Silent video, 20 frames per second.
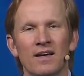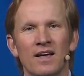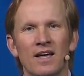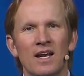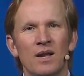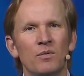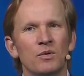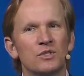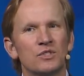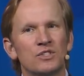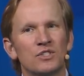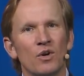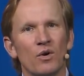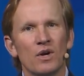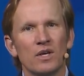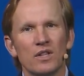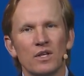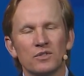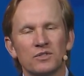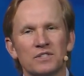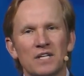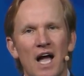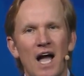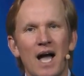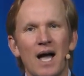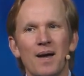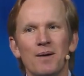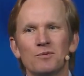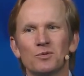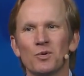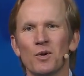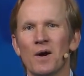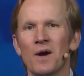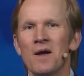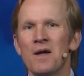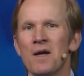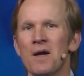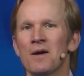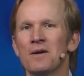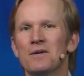And it was during those times where
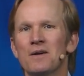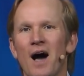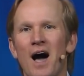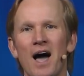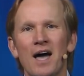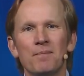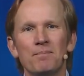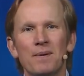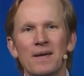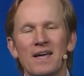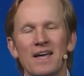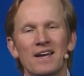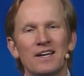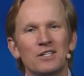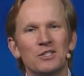God began